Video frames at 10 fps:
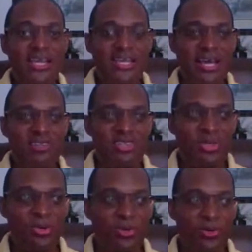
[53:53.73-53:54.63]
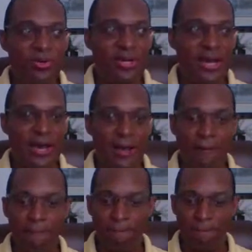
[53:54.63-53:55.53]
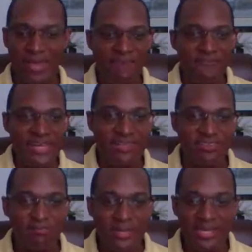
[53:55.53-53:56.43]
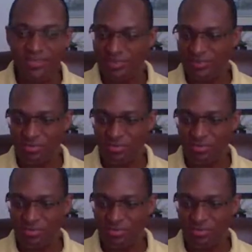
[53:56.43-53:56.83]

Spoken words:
He has no evidence based